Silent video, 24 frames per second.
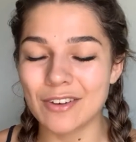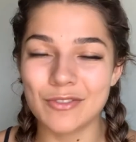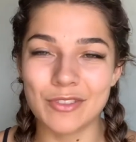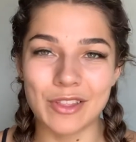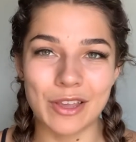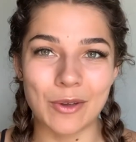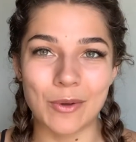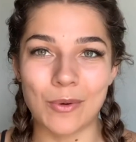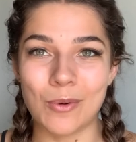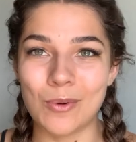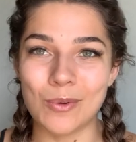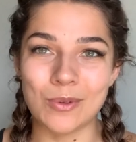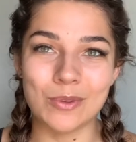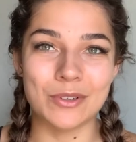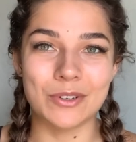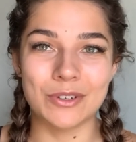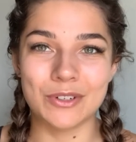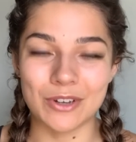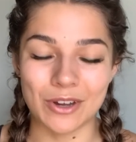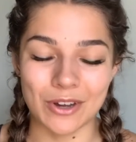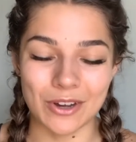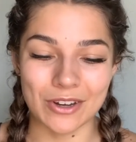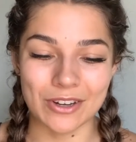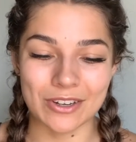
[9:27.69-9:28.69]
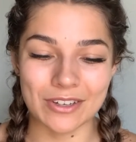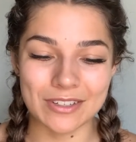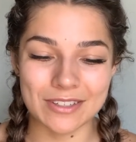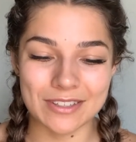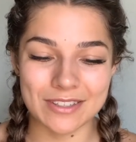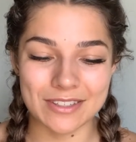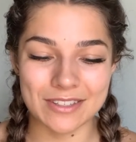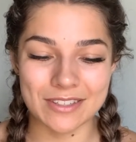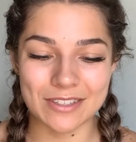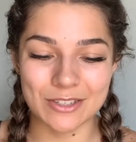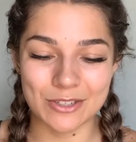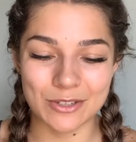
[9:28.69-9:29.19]
of like older
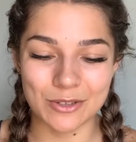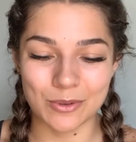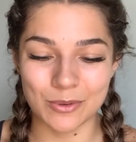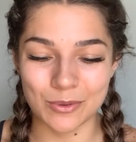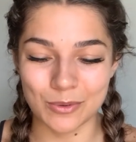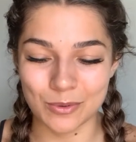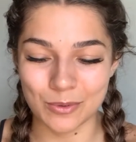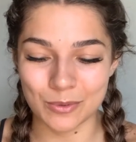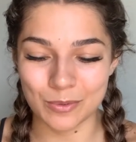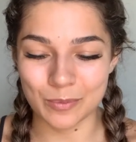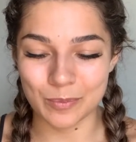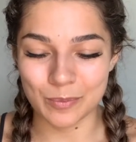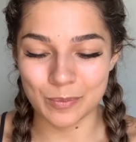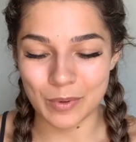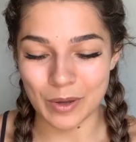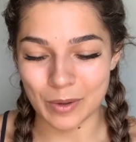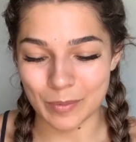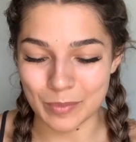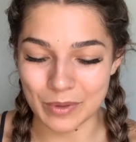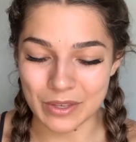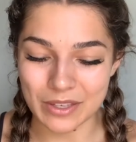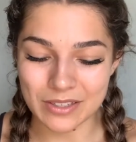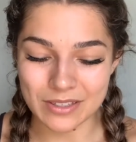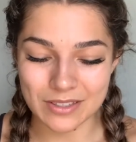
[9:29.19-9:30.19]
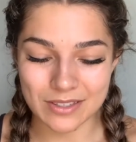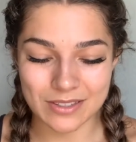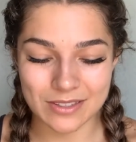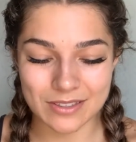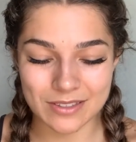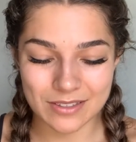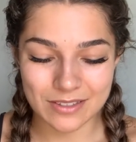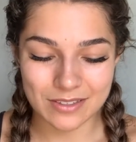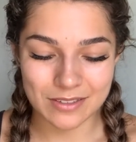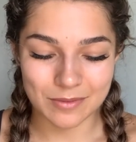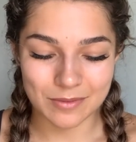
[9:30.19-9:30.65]
dogs to puppies.